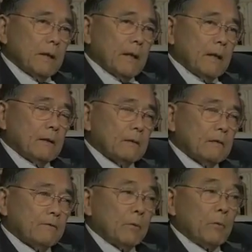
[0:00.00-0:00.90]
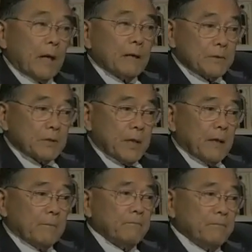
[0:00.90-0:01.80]
And from what I
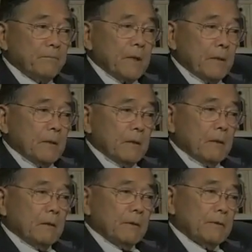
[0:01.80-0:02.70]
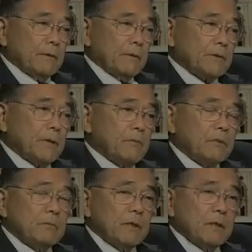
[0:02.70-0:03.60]
understand, there
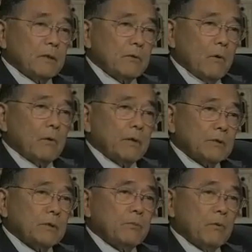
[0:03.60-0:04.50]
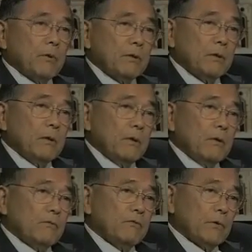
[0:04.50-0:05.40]
seems to be a growing support
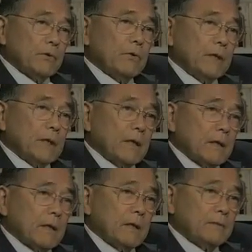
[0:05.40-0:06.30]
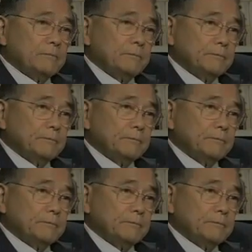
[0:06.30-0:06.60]
for doing that again.